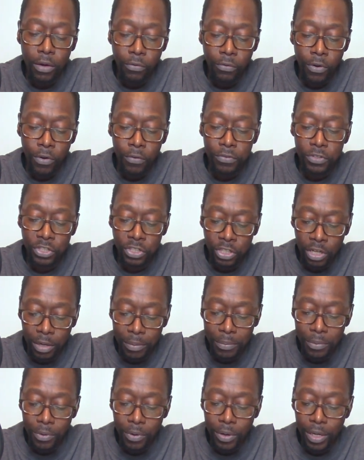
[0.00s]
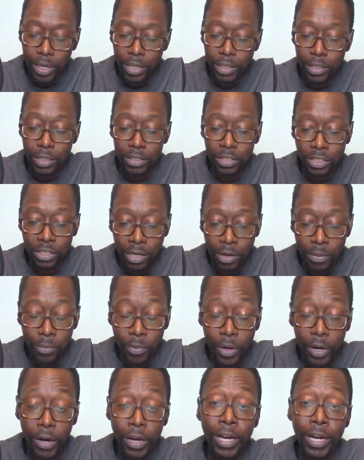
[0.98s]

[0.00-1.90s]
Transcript: with someone somewhere.